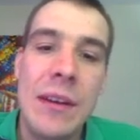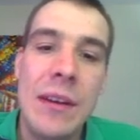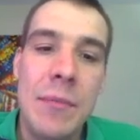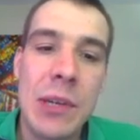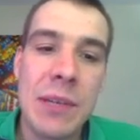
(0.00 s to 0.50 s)

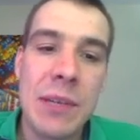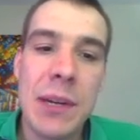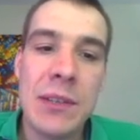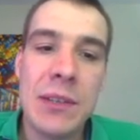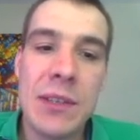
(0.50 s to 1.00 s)
But
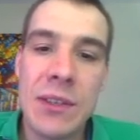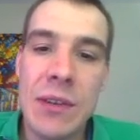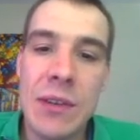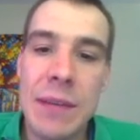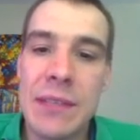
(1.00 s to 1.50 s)
compared to the
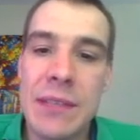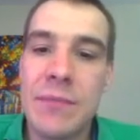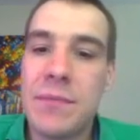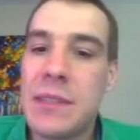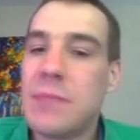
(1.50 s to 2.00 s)
sodium, it's a
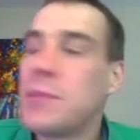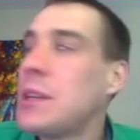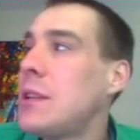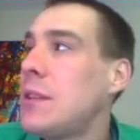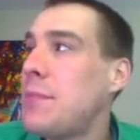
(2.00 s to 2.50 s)
pretty
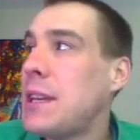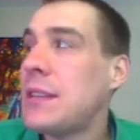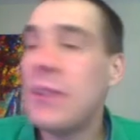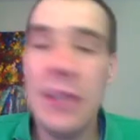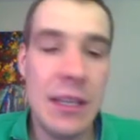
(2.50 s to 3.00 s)
good
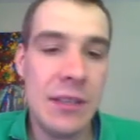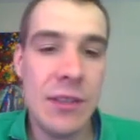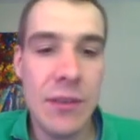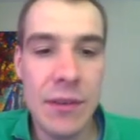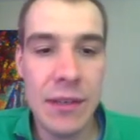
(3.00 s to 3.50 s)
base, and
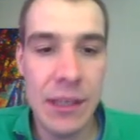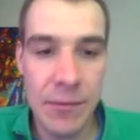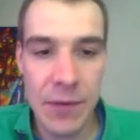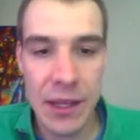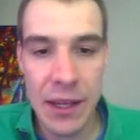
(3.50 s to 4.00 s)
so you end
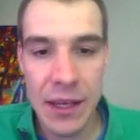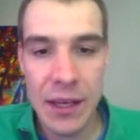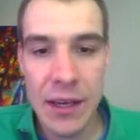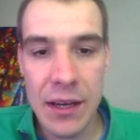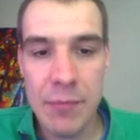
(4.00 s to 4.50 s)
up with
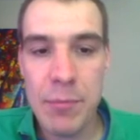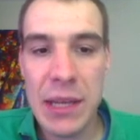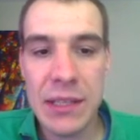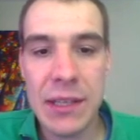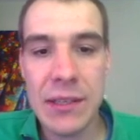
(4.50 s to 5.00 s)
a
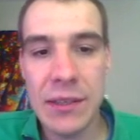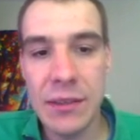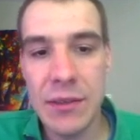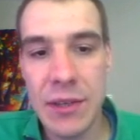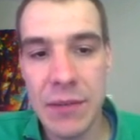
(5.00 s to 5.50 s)
basic
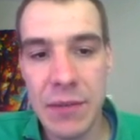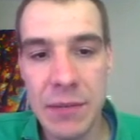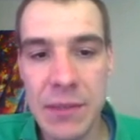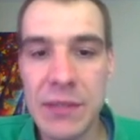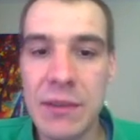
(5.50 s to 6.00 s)
solution when you
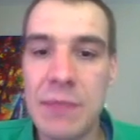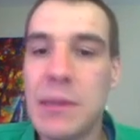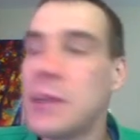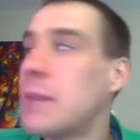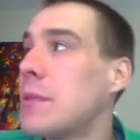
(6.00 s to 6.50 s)
put sodium
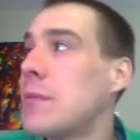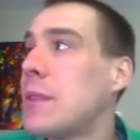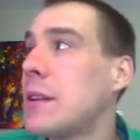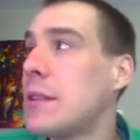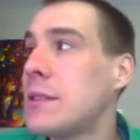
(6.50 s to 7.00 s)
bicarbonate in
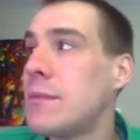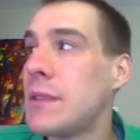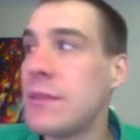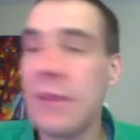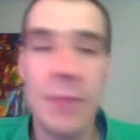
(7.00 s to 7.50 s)
water. This is why
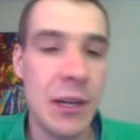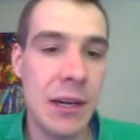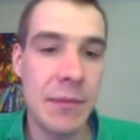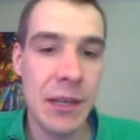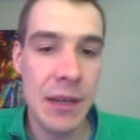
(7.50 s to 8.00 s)
sodium
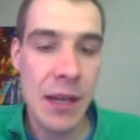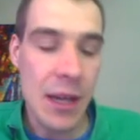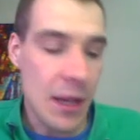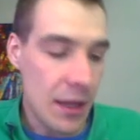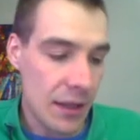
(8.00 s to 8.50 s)
bicarbonate
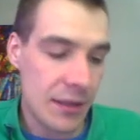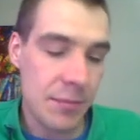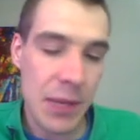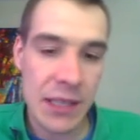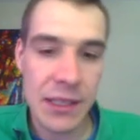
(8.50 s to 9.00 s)
is
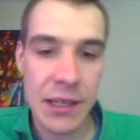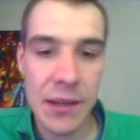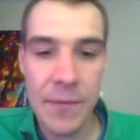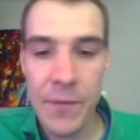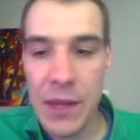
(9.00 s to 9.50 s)
basic.
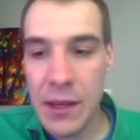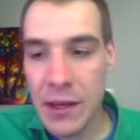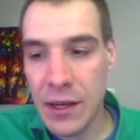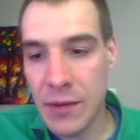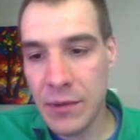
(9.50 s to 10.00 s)

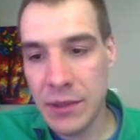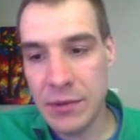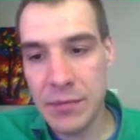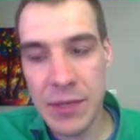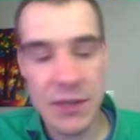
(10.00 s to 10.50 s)
We'll
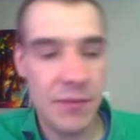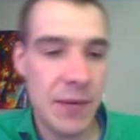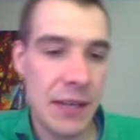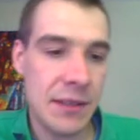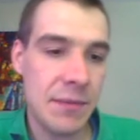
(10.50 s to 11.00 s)
do a bunch of
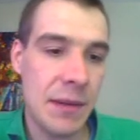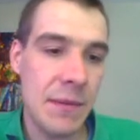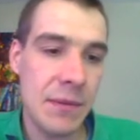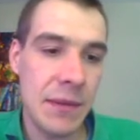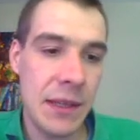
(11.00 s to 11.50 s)
practice
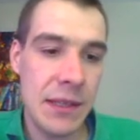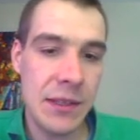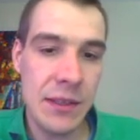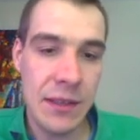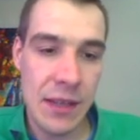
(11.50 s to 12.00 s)
problems with
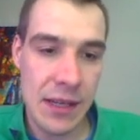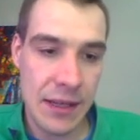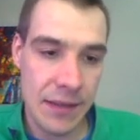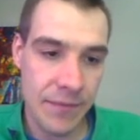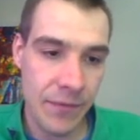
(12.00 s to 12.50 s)
this
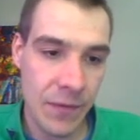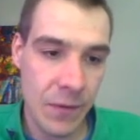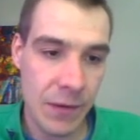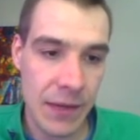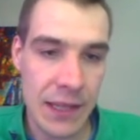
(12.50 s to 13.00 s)

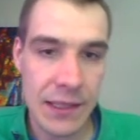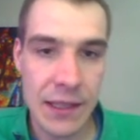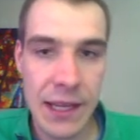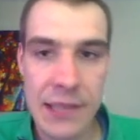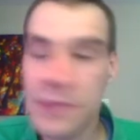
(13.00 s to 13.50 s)
when we get to
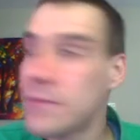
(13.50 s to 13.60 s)
class.